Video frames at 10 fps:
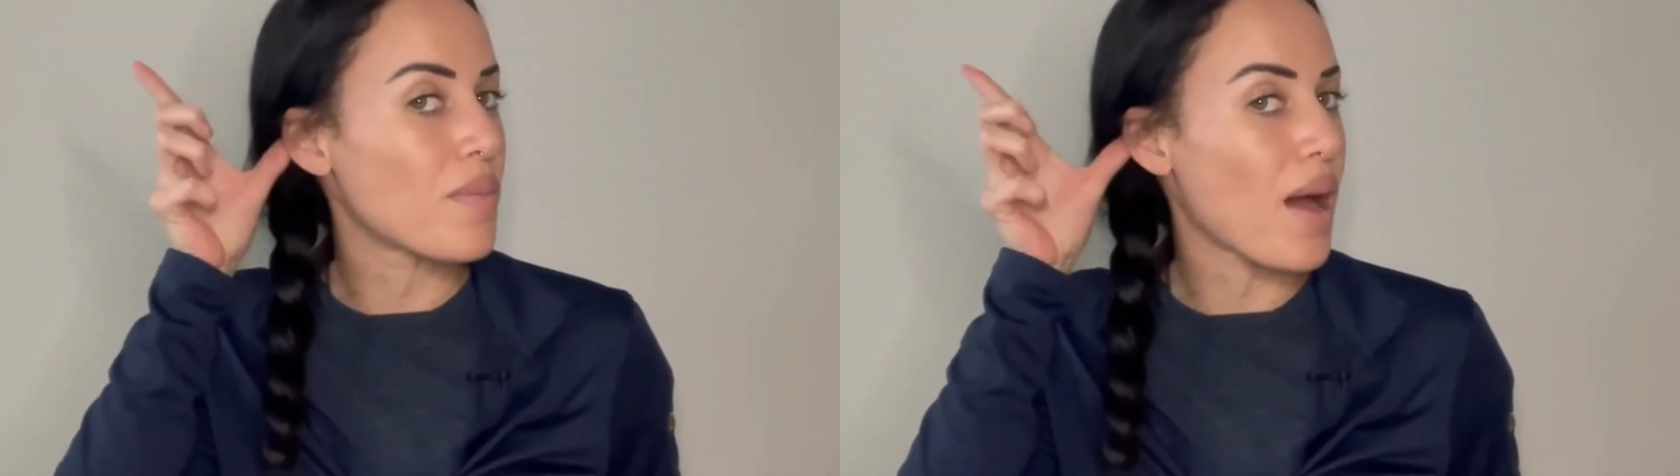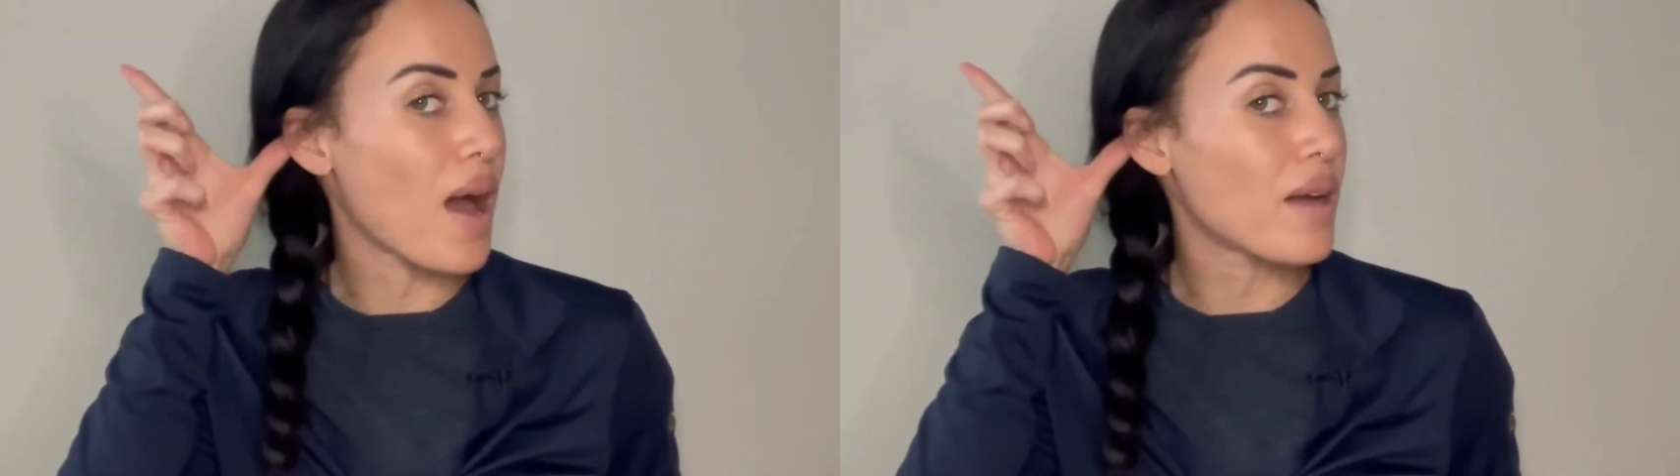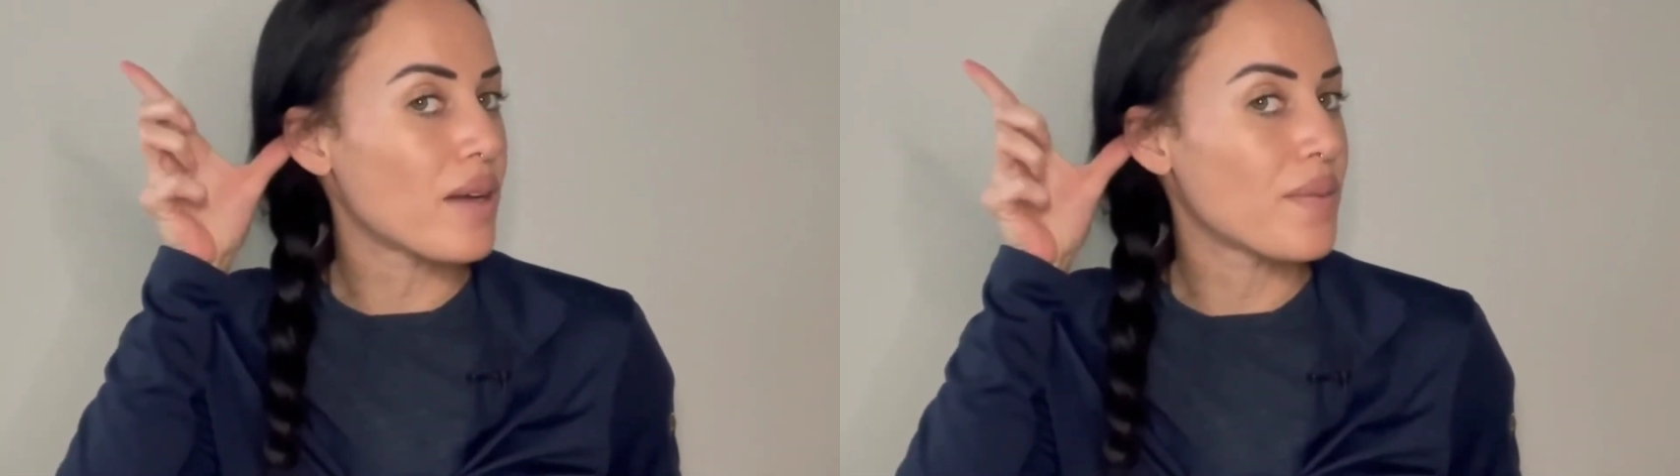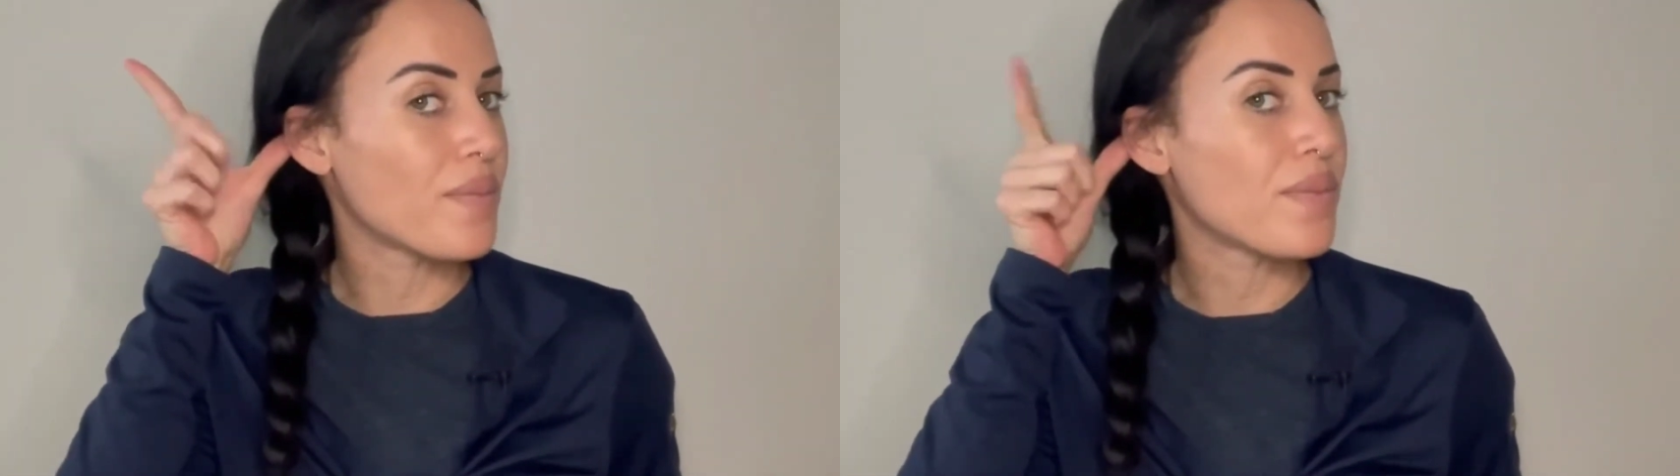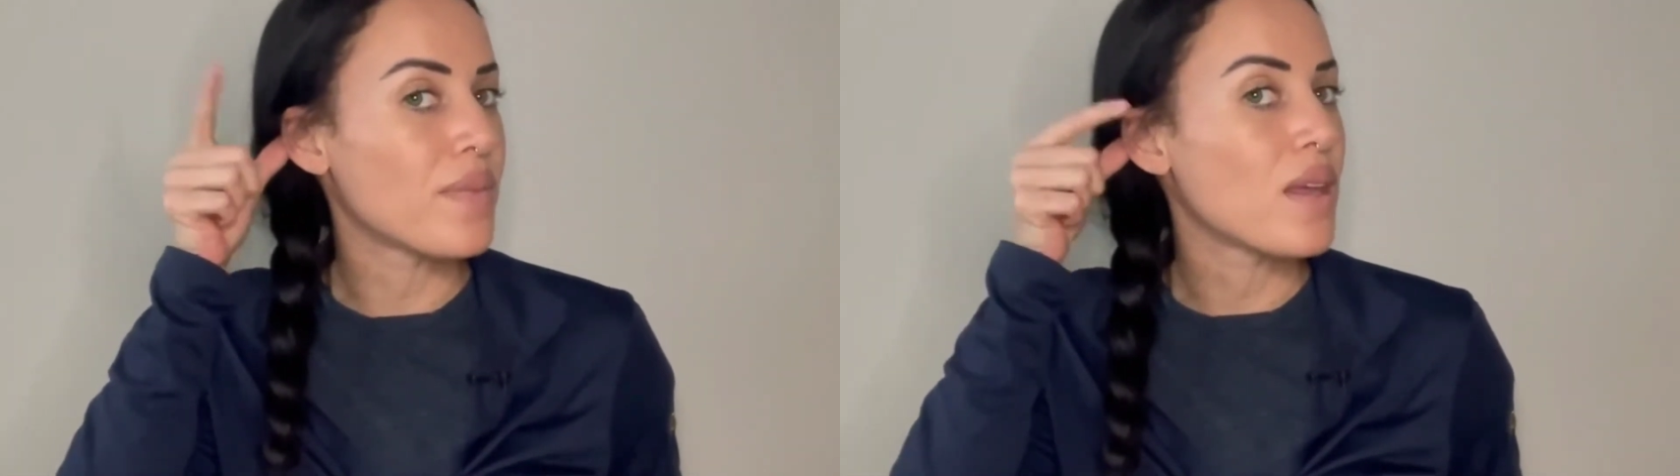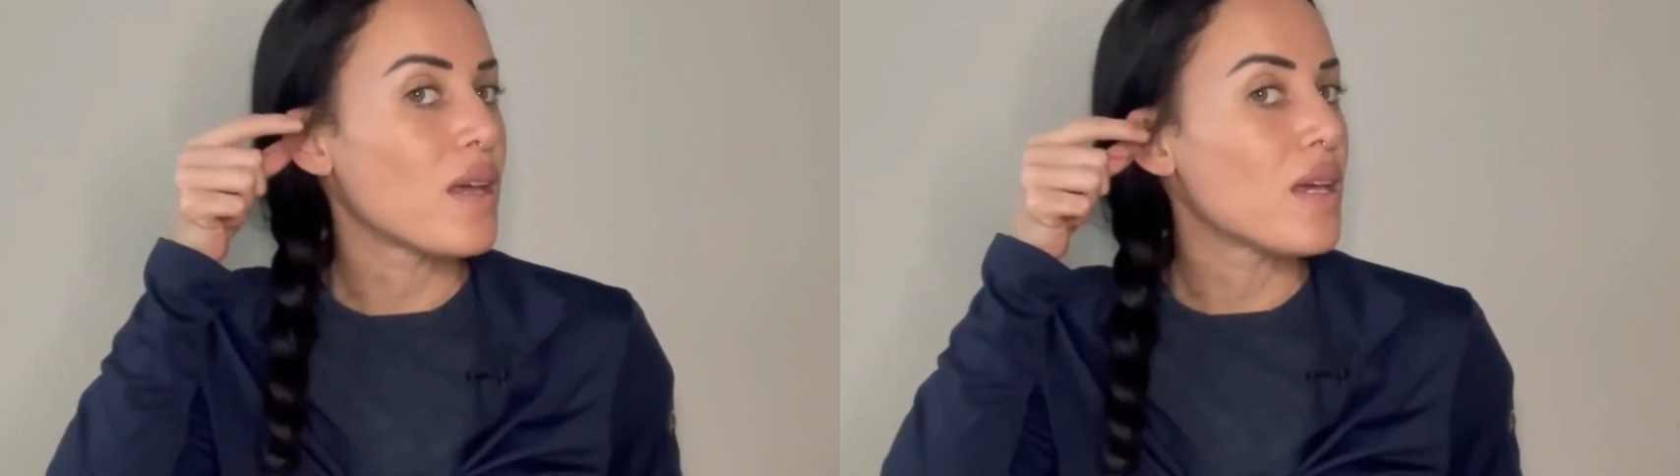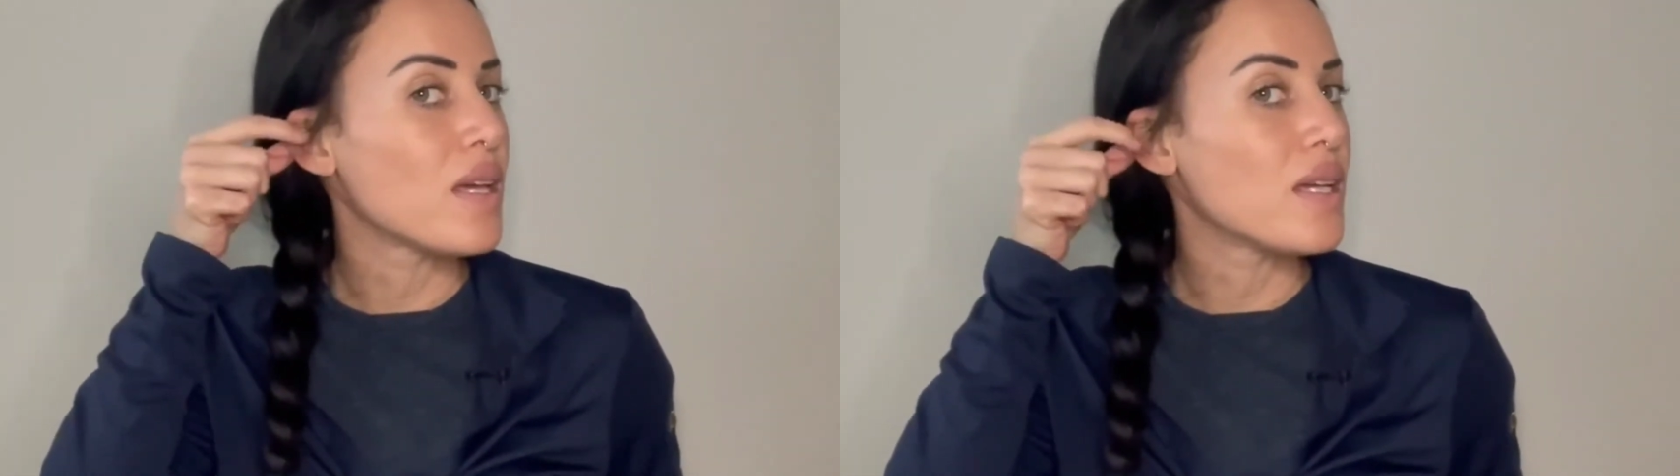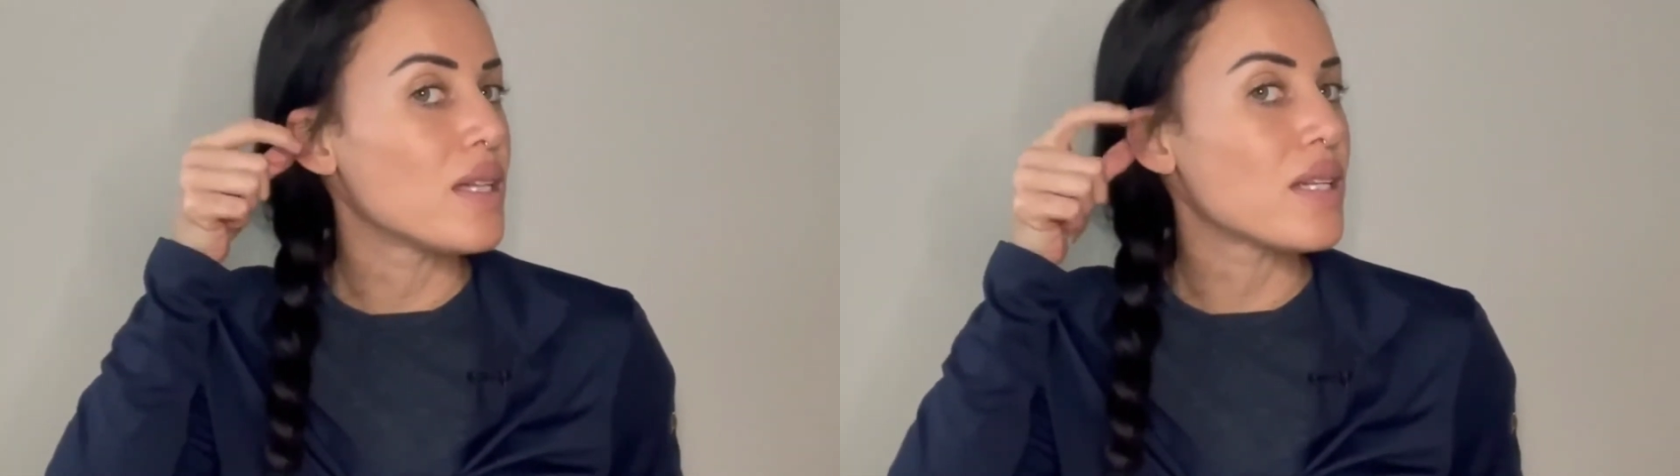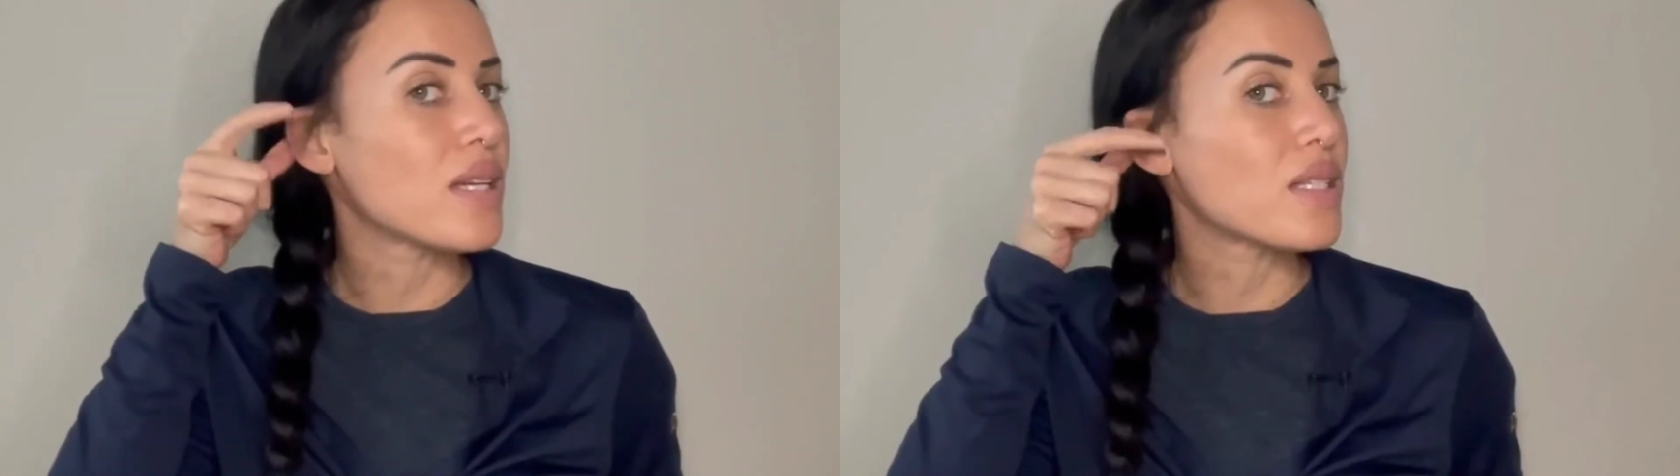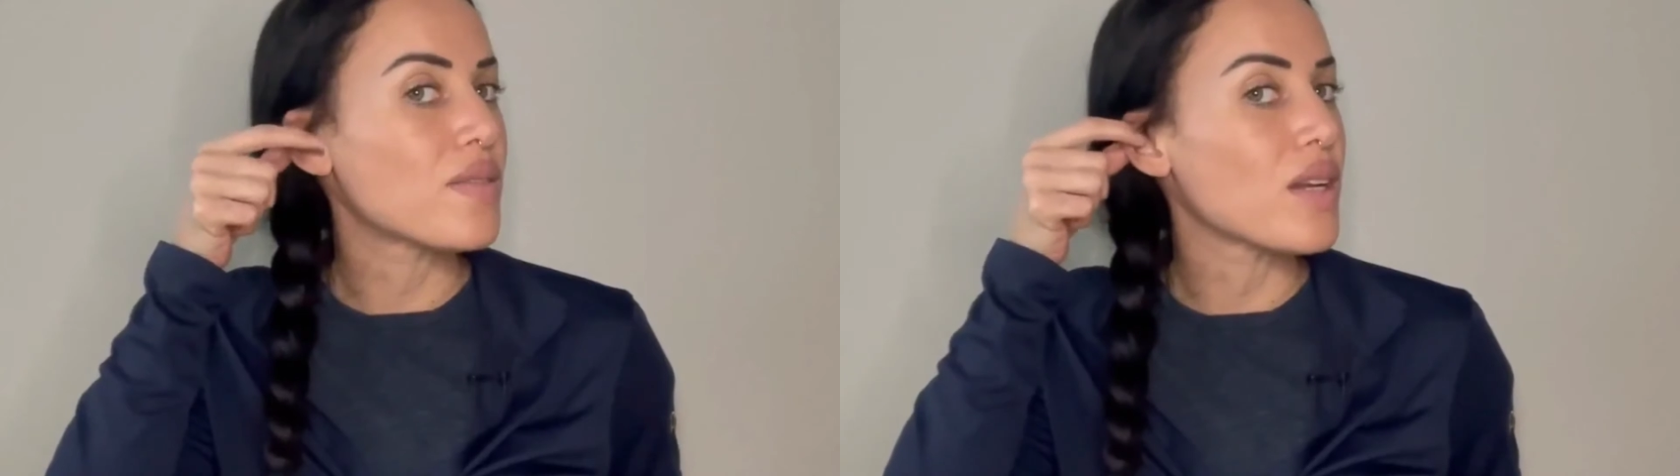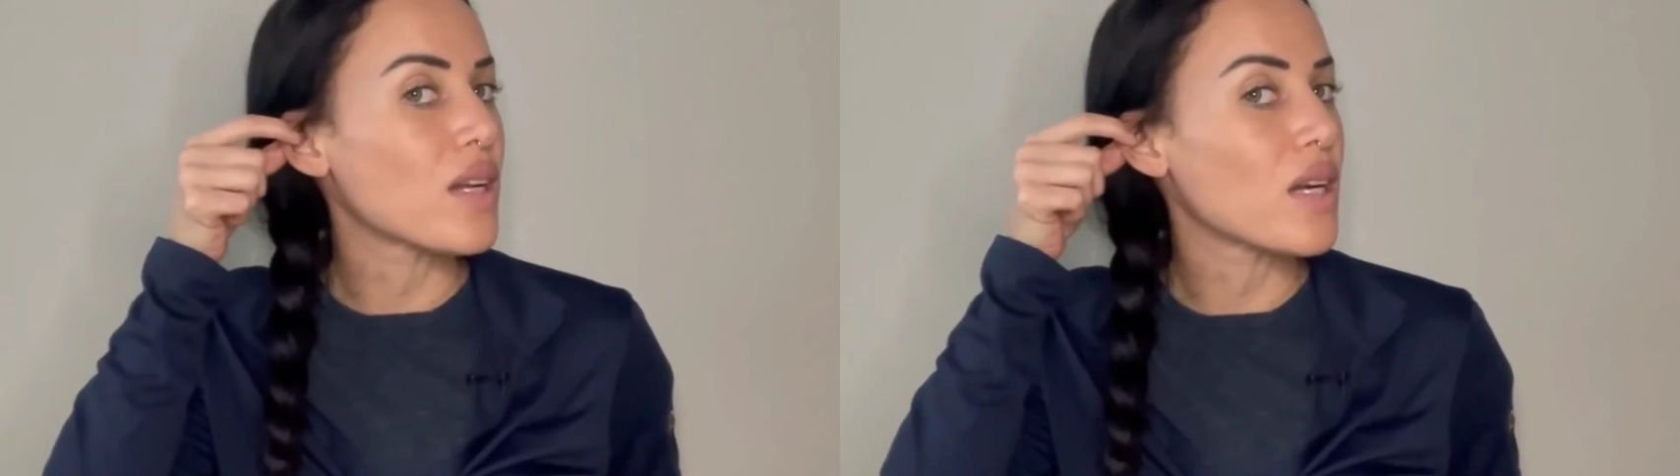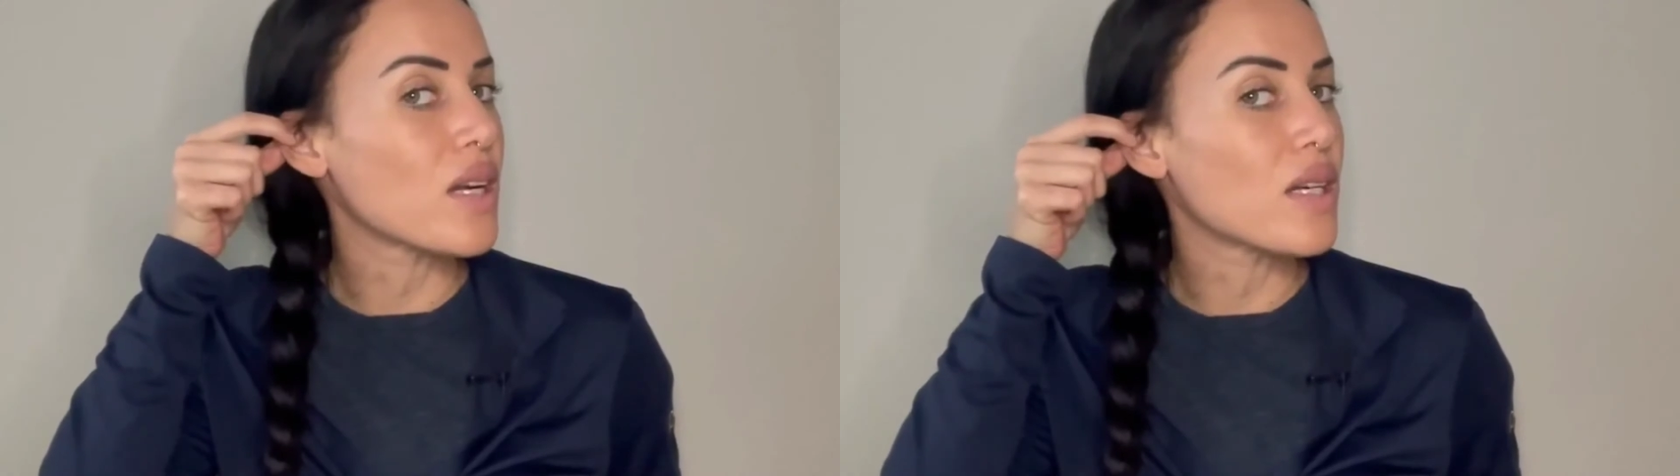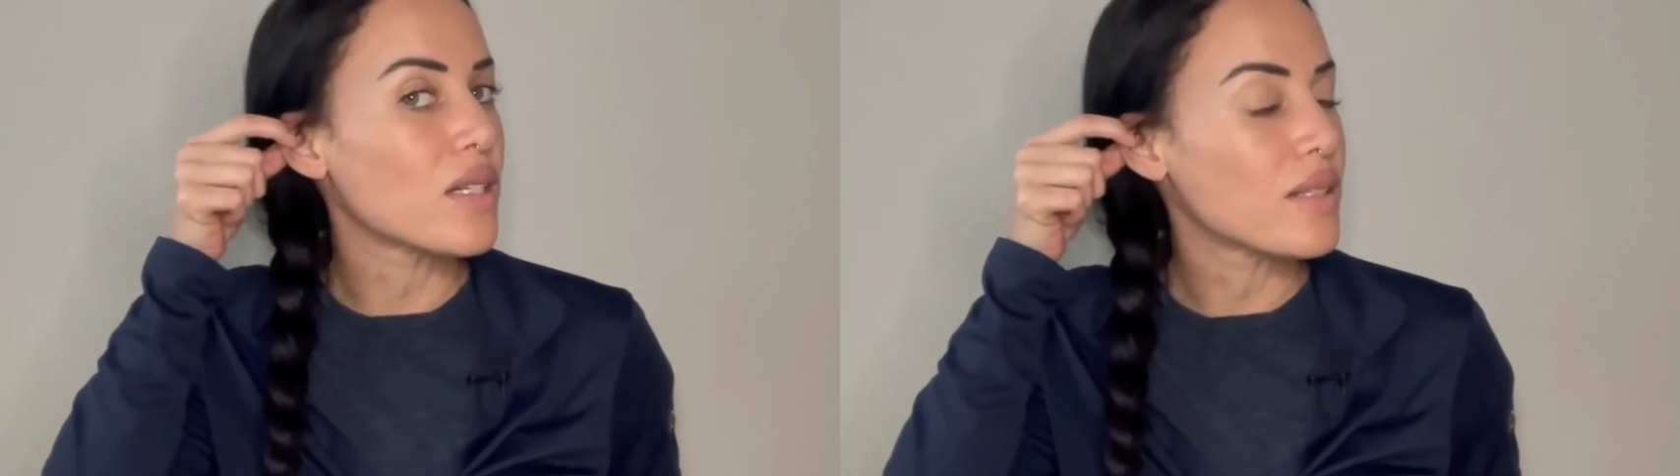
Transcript: back, index finger